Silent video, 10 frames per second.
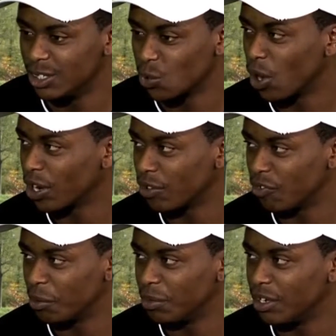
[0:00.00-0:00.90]
working
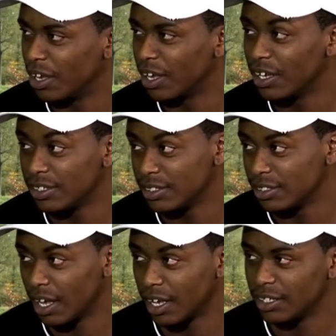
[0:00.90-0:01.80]
for me, I guess.
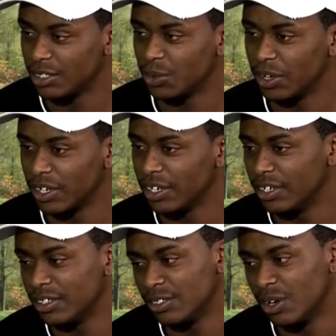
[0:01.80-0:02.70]
I guess it's working,
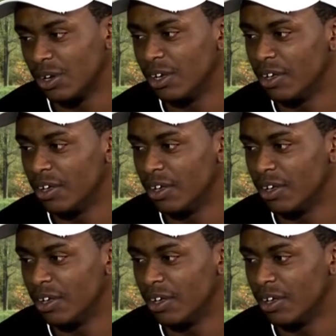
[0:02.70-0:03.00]
and so...